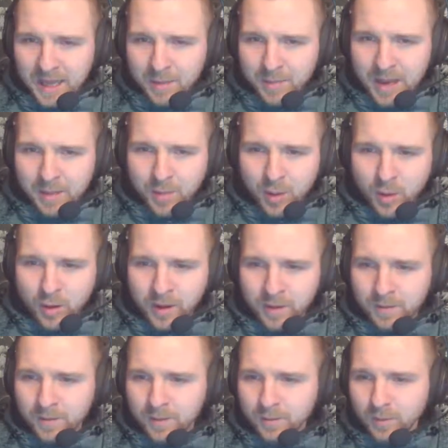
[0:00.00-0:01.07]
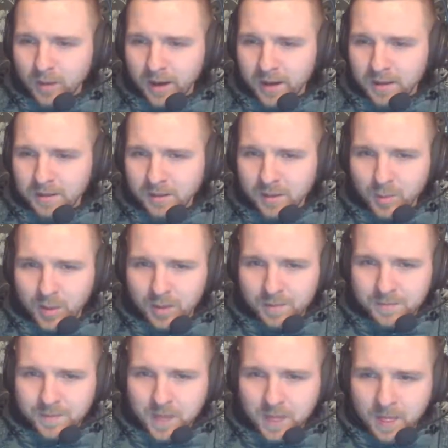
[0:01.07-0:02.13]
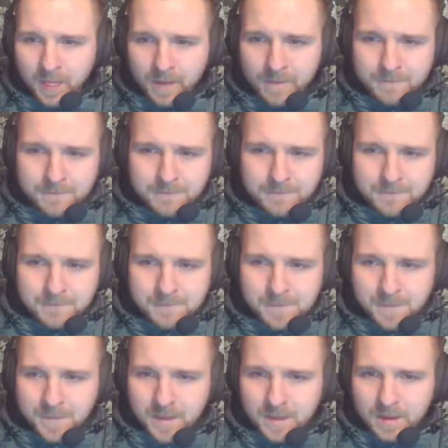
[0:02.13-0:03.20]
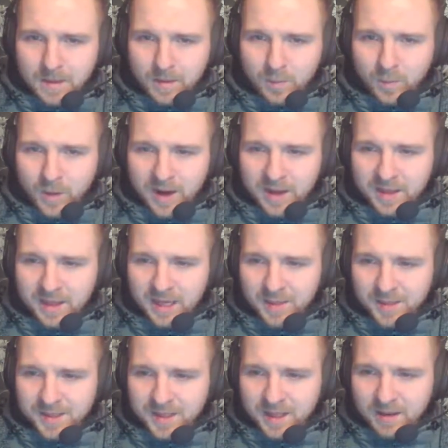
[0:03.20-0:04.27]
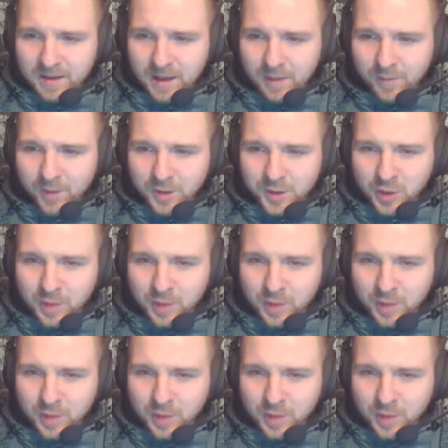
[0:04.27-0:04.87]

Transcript: bad boy. Right, come on. Where are the enemies at? We've got two